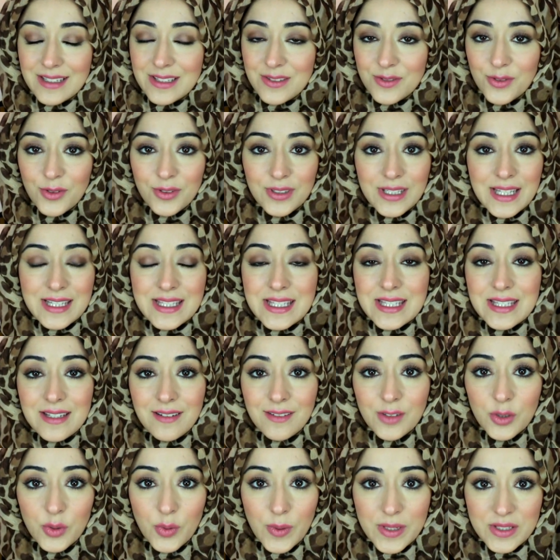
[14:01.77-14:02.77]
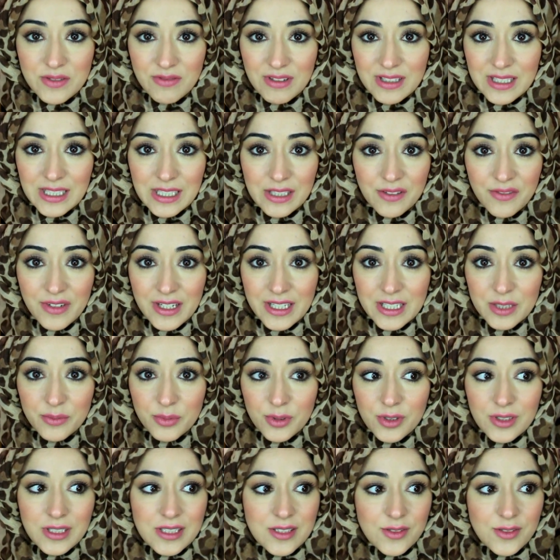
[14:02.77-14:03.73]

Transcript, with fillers: It's not necessarily always readily available.